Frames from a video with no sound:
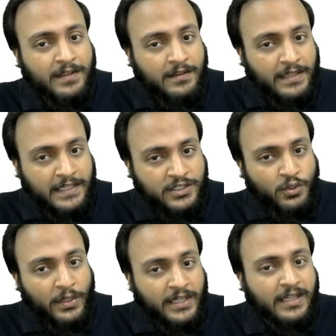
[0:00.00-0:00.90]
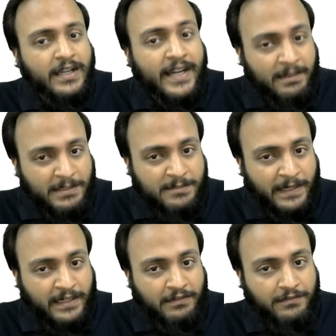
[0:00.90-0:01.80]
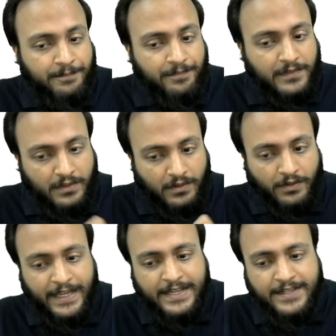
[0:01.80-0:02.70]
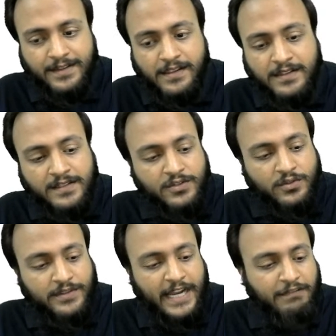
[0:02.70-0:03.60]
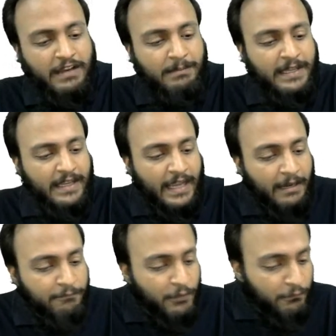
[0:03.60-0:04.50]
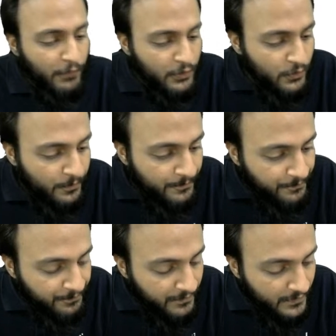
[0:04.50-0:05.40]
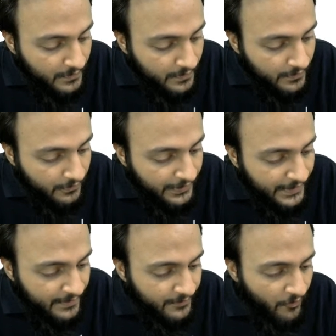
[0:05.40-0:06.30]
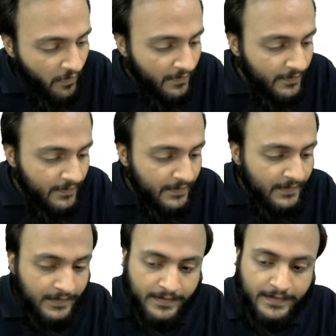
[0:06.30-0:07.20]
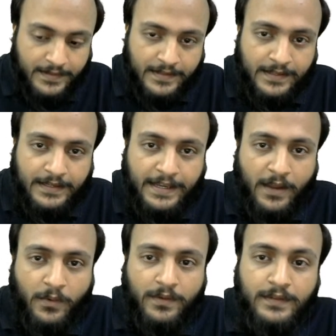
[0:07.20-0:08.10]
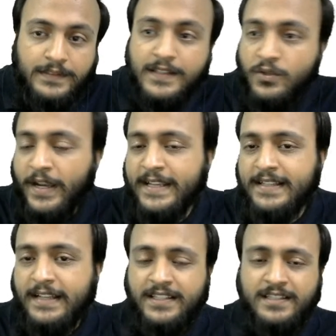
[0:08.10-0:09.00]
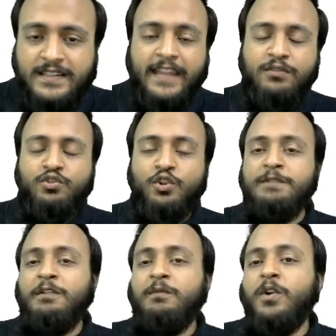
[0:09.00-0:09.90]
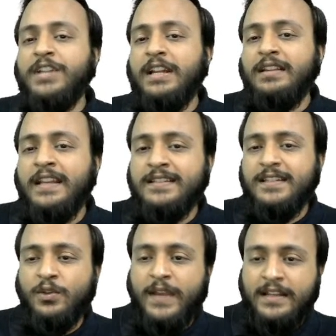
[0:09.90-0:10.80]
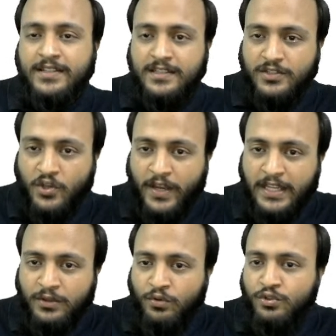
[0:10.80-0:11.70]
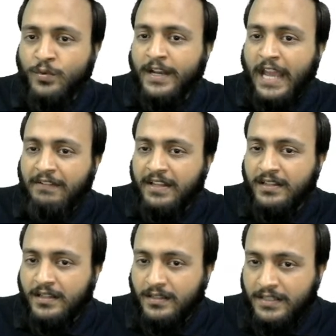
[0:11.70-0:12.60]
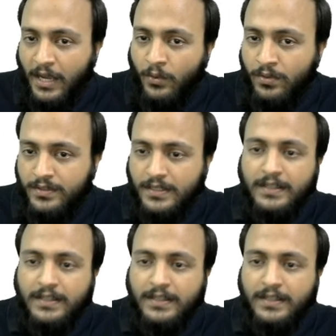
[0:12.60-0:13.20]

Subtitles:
historical current perspective. All right. So that will be helpful for you. Clear? Now, so guys, just thank you so much for watching this. You can just join those who are having the doubt,